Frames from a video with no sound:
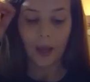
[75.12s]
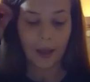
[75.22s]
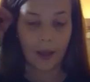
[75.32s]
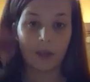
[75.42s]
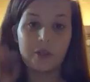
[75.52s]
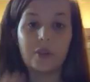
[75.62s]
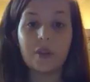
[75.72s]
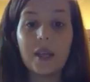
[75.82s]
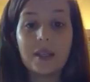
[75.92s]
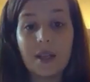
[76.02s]
And so
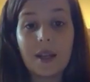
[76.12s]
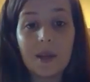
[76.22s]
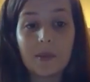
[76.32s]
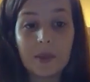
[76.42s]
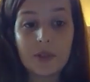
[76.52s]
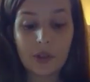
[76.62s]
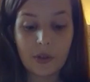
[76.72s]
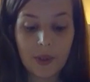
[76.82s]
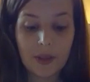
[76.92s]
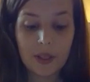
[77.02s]
yes, I am
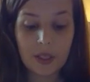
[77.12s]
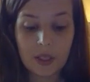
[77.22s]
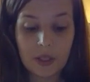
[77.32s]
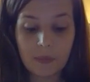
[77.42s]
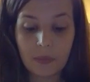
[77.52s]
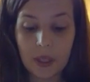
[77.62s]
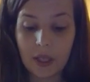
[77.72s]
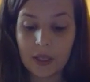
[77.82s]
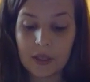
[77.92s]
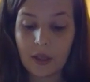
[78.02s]
concerned with this
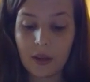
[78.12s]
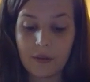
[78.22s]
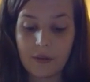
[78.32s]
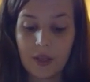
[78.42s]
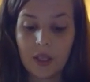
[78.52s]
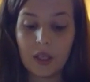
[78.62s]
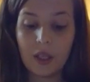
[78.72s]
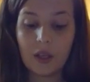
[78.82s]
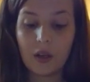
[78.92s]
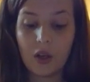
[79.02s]
because of
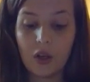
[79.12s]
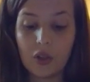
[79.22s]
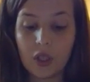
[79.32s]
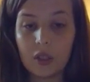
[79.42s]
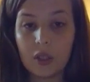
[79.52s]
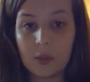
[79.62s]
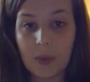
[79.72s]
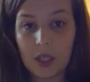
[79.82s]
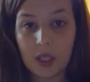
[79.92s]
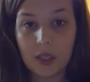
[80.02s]
the ocean
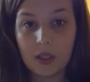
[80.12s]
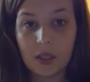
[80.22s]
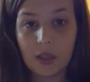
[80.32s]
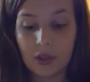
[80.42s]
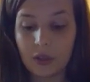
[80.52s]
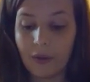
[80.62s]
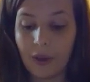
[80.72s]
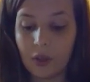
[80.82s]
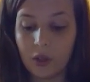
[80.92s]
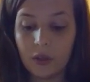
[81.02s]
species and their
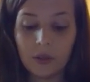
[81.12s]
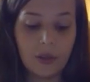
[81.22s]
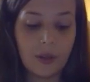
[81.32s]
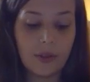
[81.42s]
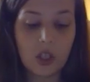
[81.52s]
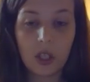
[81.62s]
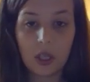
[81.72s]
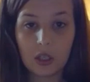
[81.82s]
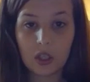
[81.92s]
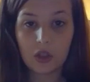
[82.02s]
survival, the fishing
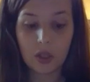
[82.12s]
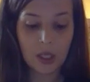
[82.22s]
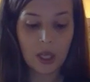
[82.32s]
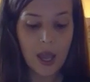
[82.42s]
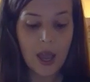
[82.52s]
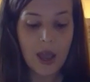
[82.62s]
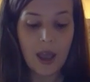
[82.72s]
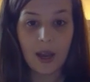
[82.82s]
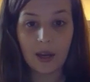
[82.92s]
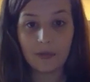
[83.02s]
industry,
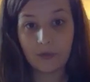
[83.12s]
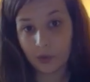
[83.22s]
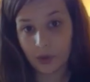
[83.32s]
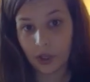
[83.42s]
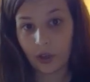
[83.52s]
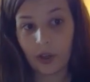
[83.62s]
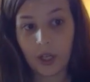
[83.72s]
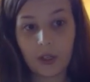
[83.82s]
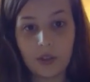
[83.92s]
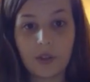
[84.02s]
and food
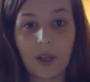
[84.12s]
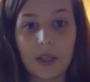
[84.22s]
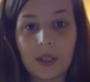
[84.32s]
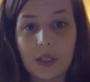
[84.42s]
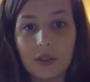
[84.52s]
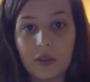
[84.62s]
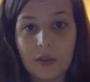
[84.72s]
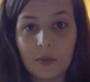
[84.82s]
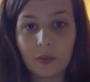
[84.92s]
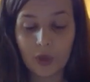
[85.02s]
security. So I had to do
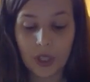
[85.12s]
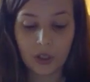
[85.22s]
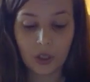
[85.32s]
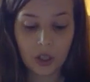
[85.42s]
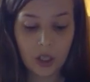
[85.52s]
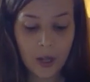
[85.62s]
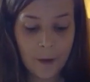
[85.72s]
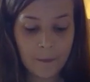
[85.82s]
some research.